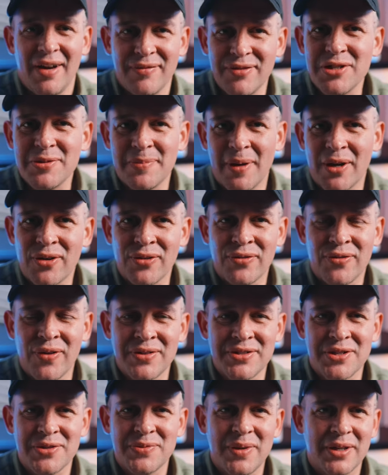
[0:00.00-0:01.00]
I've used
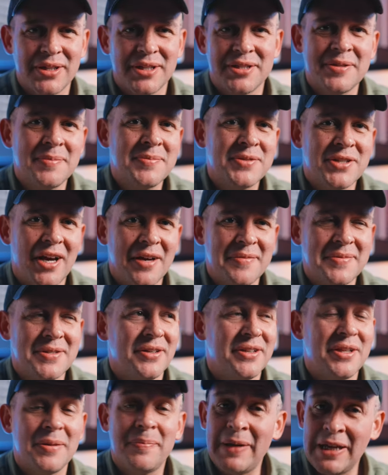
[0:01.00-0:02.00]
microphones as well, though sometimes, you
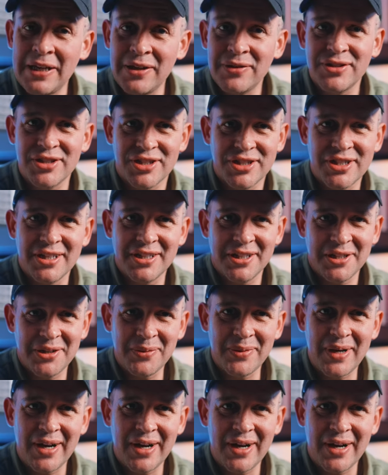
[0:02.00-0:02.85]
know, depending on the shirt that you're